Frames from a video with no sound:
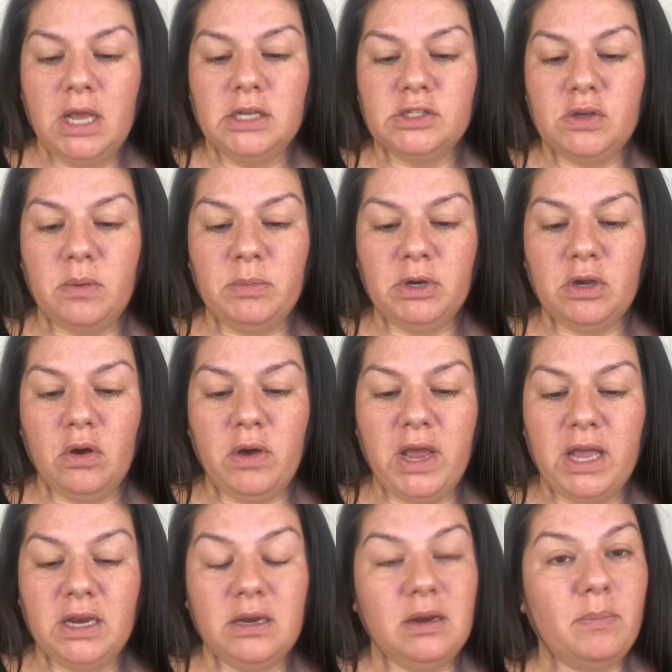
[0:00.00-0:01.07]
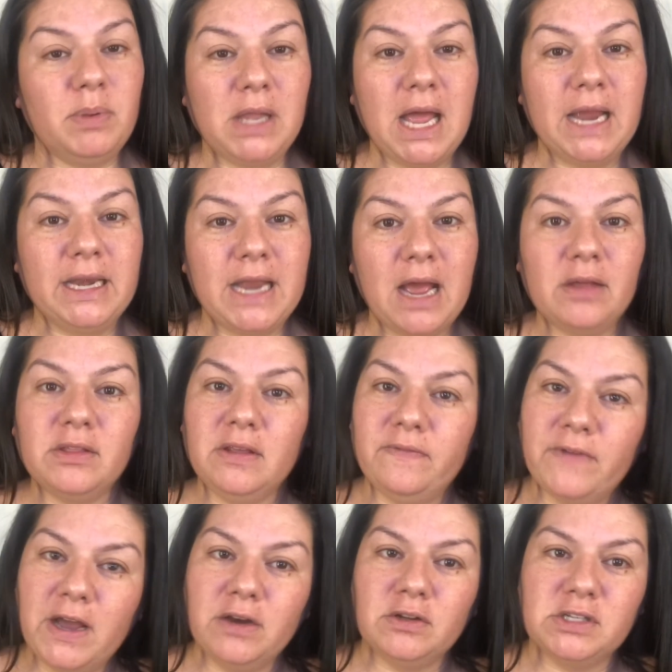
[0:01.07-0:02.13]
So I'm gonna go ahead and apply now the
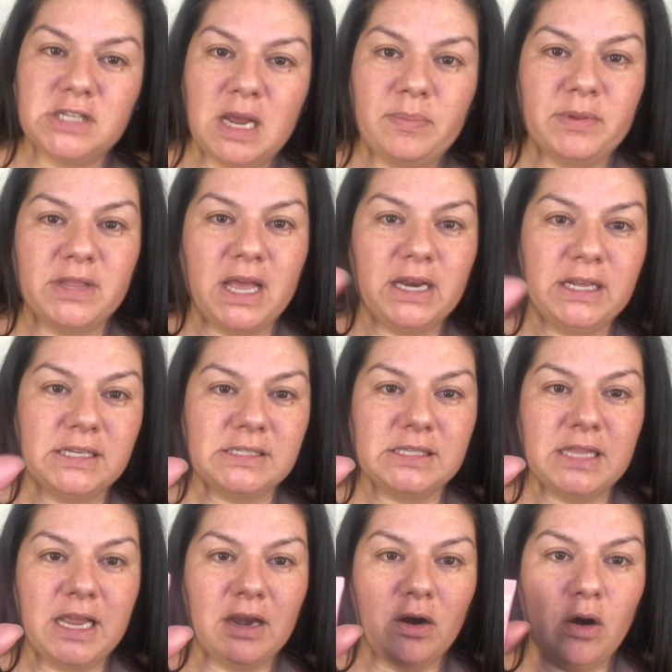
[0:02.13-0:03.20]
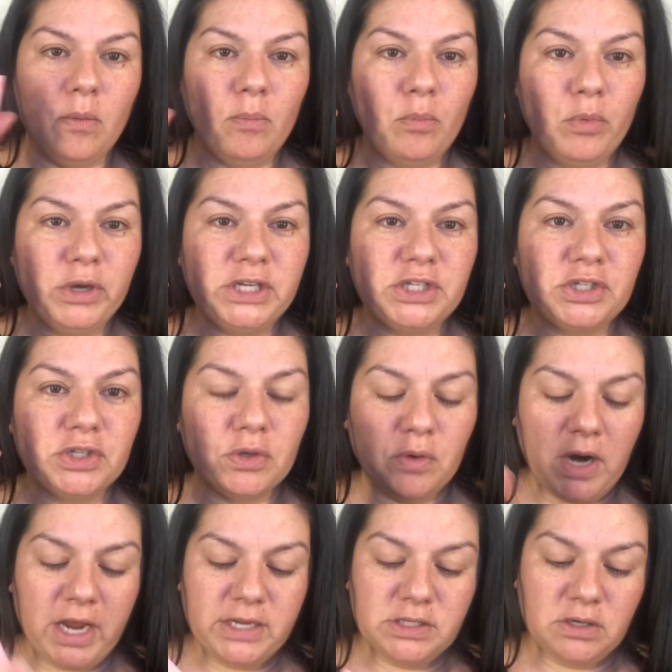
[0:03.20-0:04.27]
final step and that is their
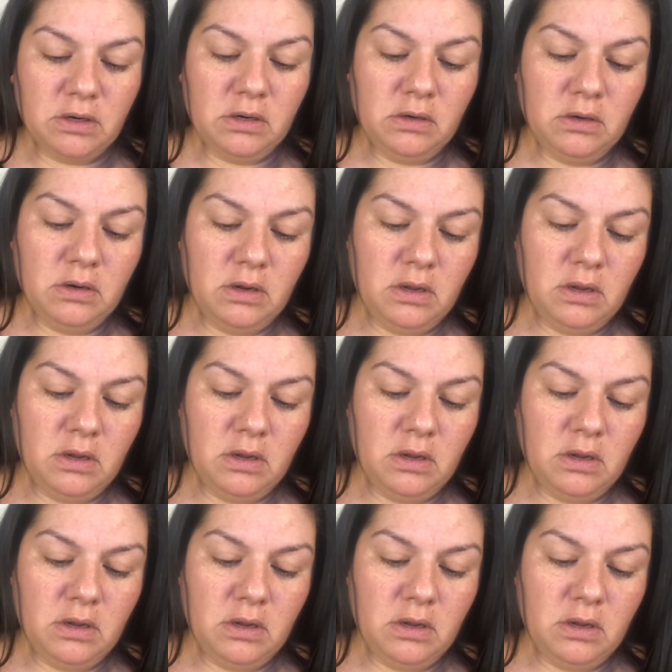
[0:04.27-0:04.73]
moisturizer.